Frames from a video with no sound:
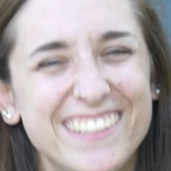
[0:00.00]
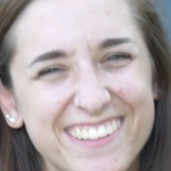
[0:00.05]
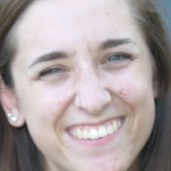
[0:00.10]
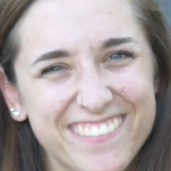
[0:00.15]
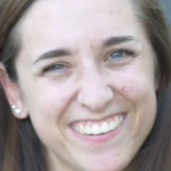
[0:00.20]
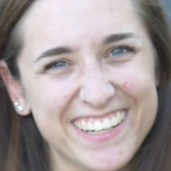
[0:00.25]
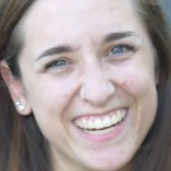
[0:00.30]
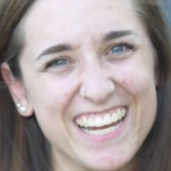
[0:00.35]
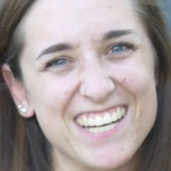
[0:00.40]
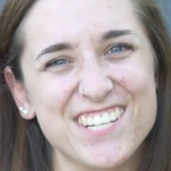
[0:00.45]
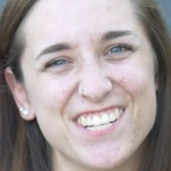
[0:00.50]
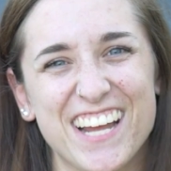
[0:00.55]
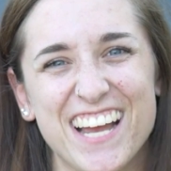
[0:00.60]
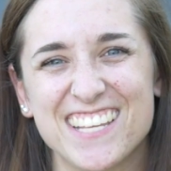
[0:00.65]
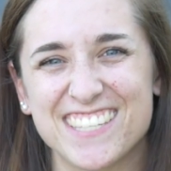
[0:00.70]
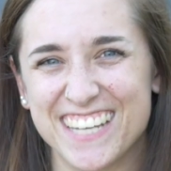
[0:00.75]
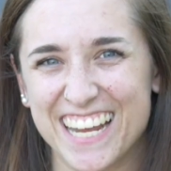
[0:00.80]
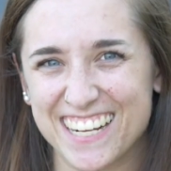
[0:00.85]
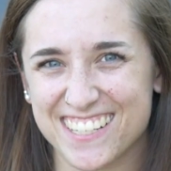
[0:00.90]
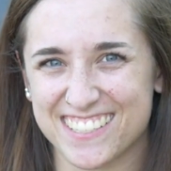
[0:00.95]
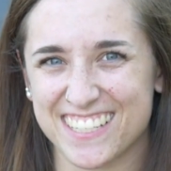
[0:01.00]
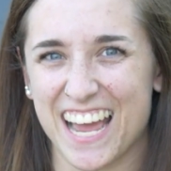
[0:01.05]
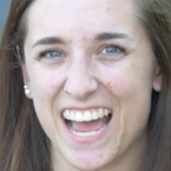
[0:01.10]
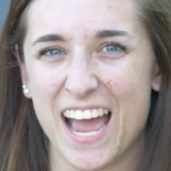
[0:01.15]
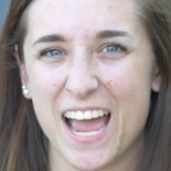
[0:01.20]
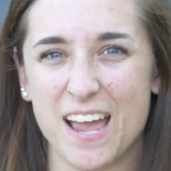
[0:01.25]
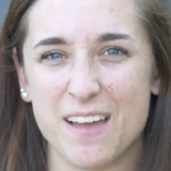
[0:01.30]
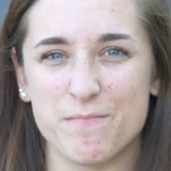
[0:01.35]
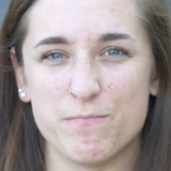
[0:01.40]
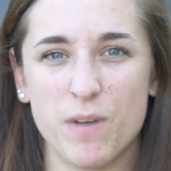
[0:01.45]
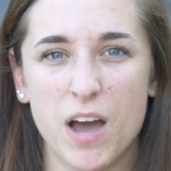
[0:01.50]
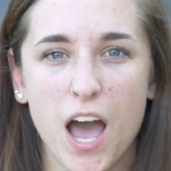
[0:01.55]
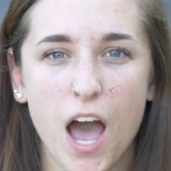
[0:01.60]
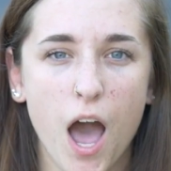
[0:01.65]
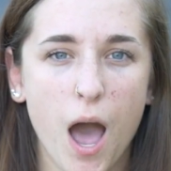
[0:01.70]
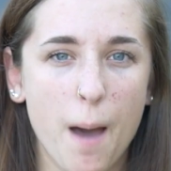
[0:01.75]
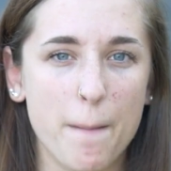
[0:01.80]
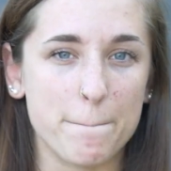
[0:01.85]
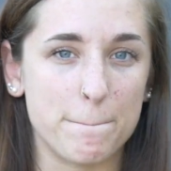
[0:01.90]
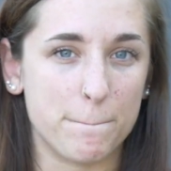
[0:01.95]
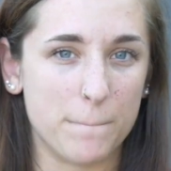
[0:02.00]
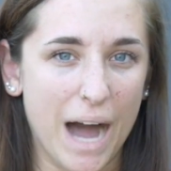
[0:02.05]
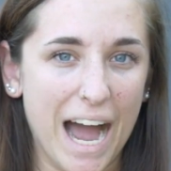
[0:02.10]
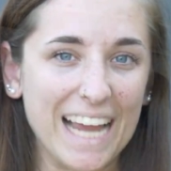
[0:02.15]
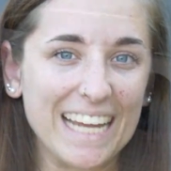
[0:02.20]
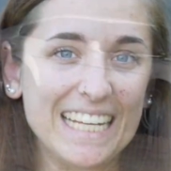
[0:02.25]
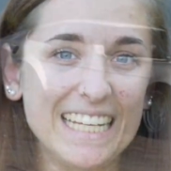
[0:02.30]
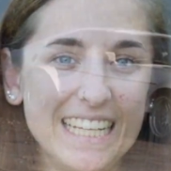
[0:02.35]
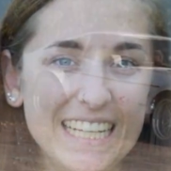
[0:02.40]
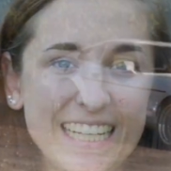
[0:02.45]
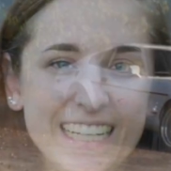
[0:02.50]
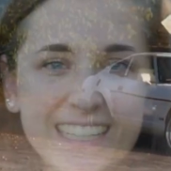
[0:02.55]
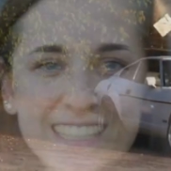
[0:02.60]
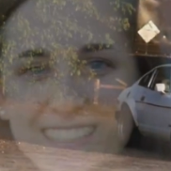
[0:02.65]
We'll catch you guys next time. Bye!